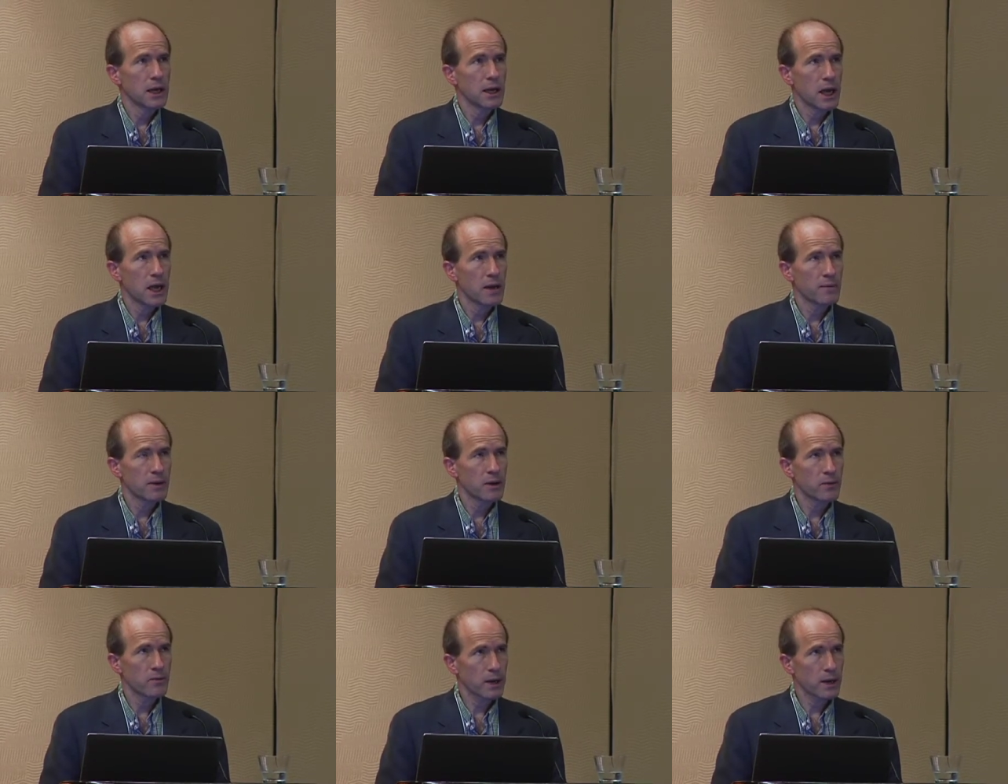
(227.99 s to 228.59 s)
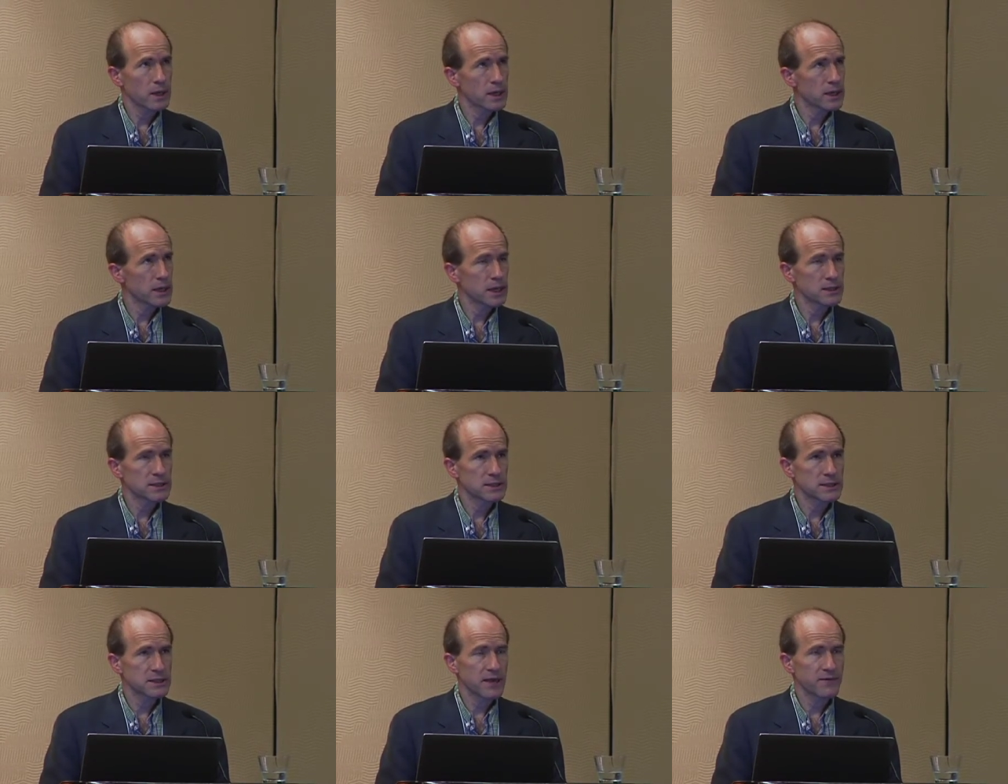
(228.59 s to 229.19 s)
and been
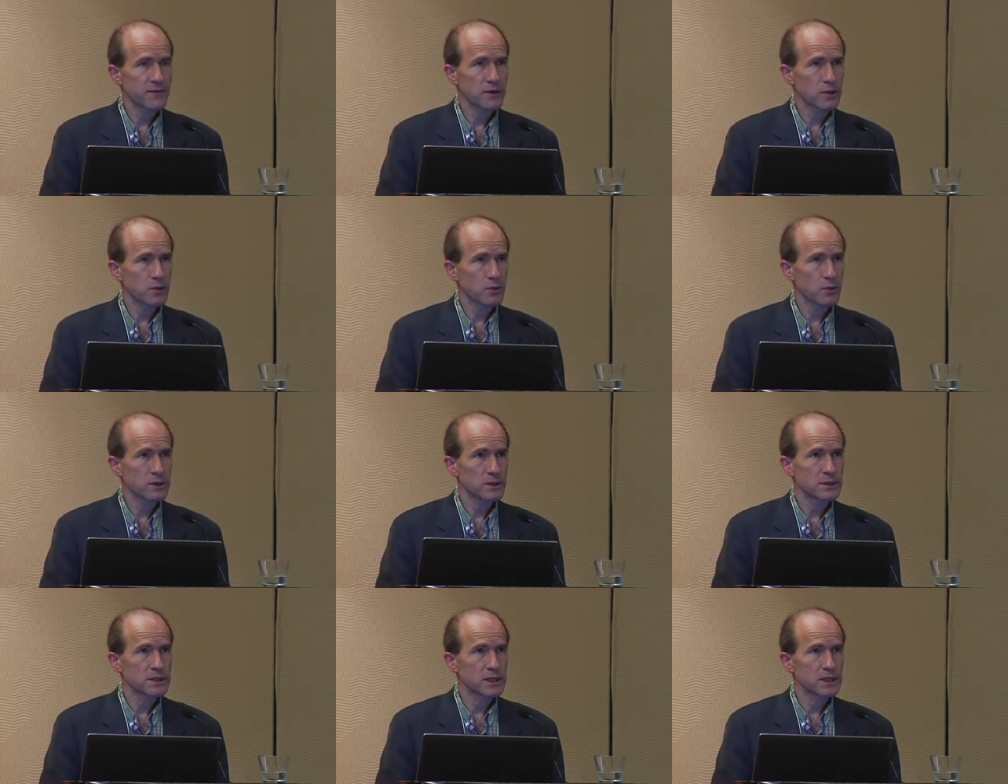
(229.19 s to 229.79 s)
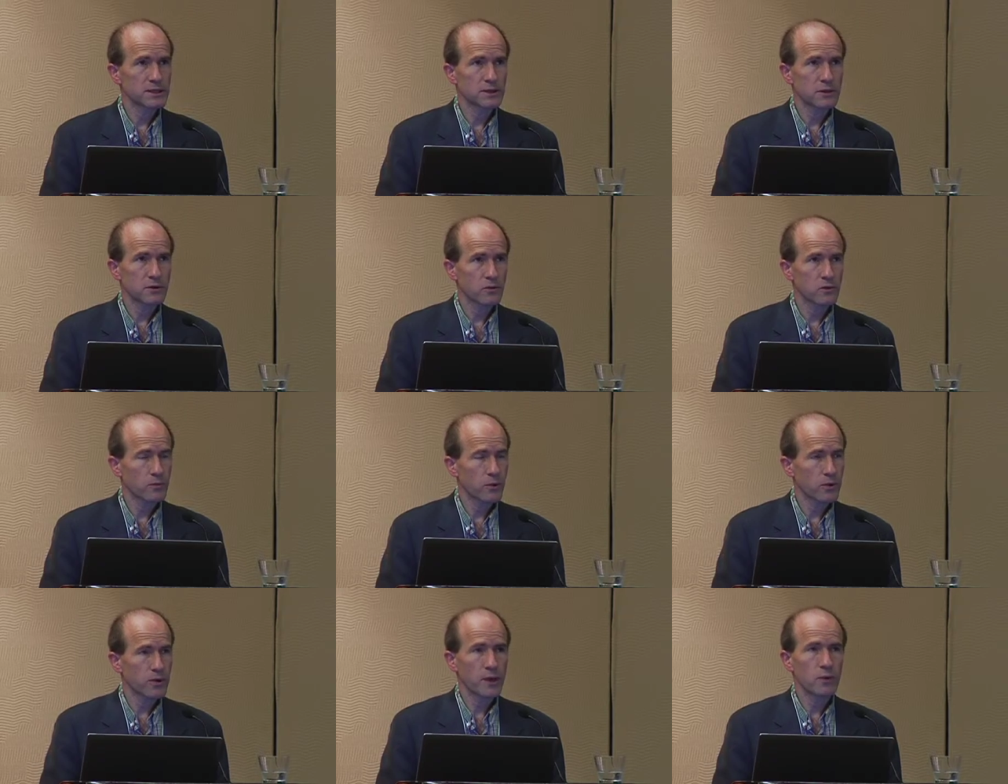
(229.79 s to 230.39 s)
recognized as having Loeys-Dietz
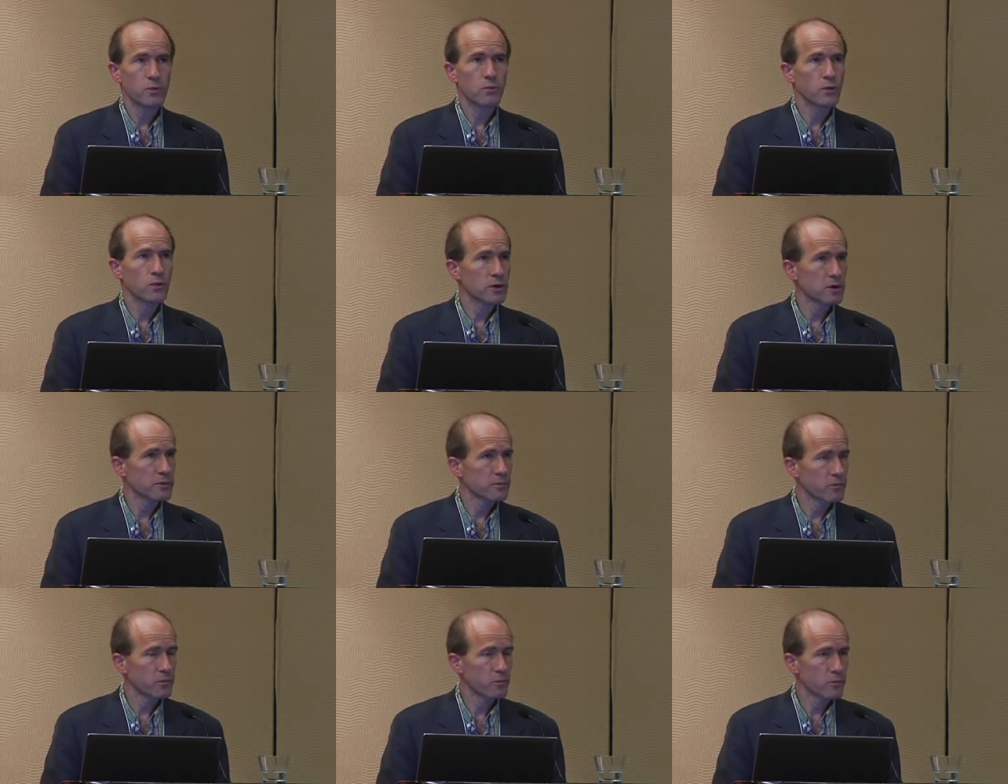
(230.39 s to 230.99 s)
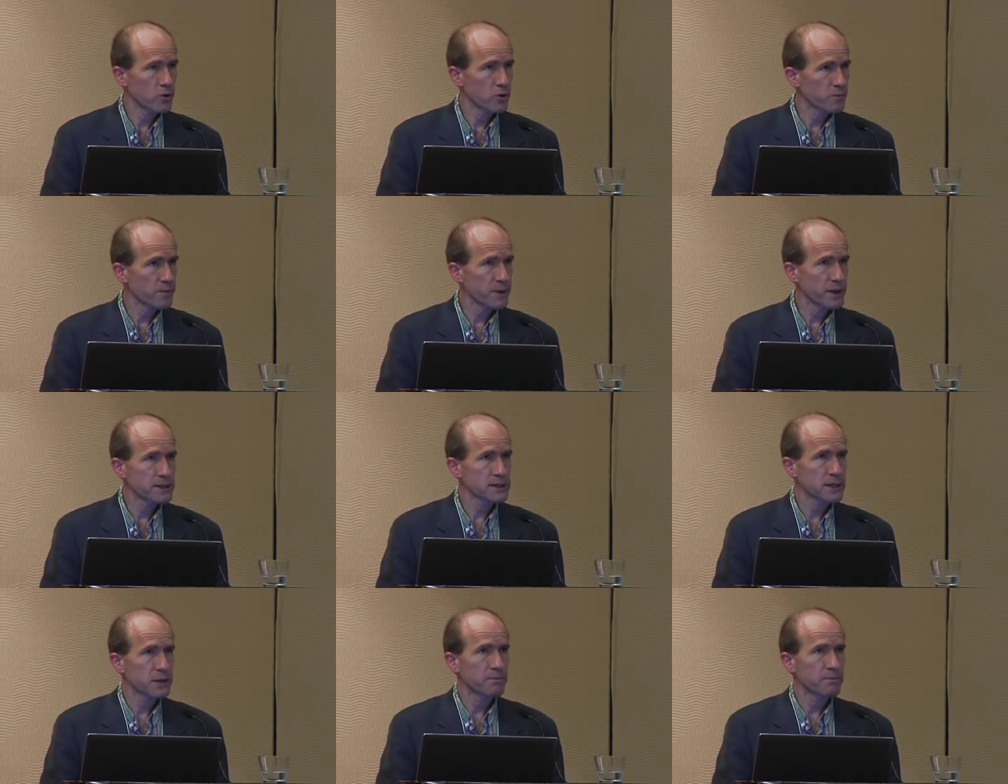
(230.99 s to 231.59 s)
syndrome where they weren't
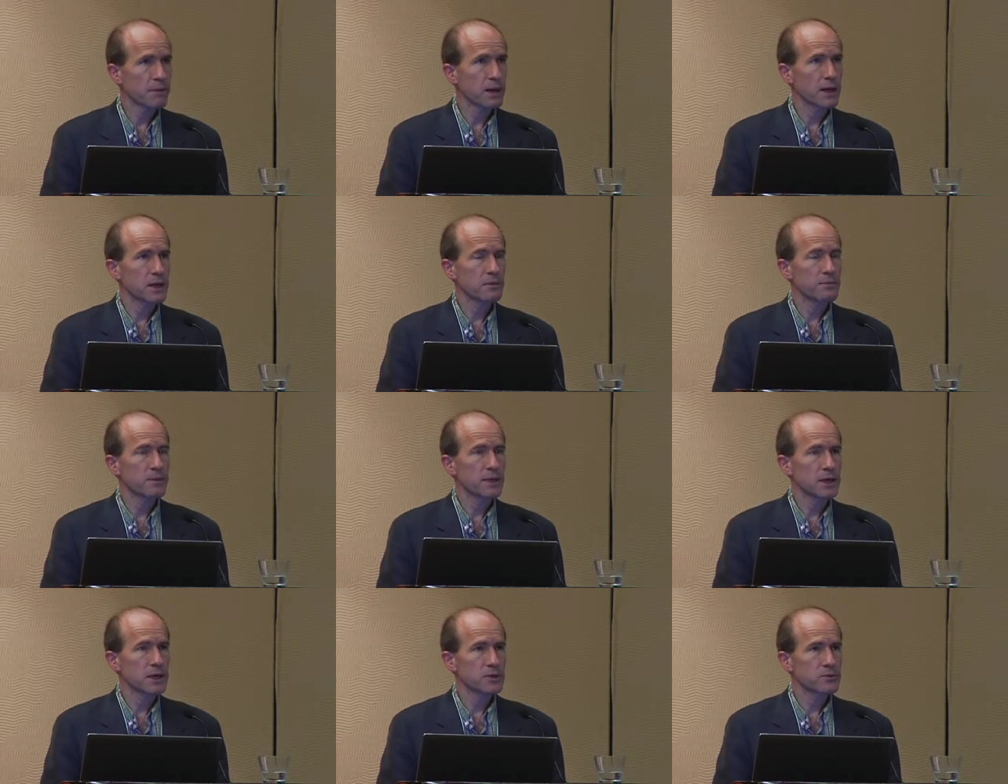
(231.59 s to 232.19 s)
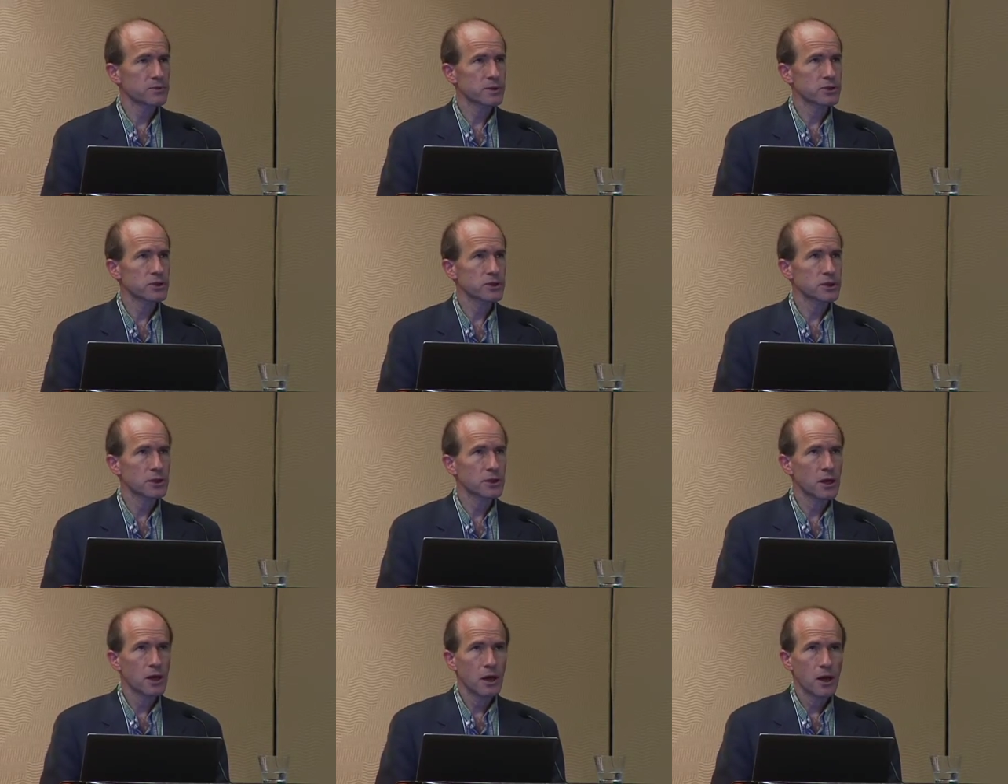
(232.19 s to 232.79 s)
picked up by the
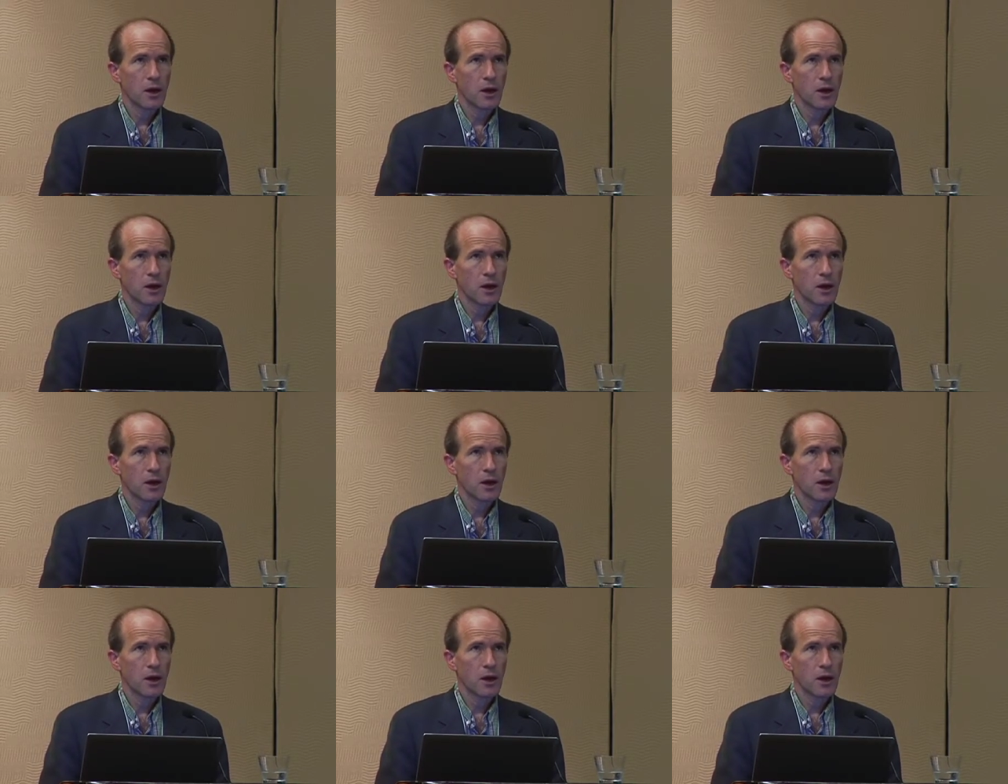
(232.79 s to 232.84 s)
pediatrician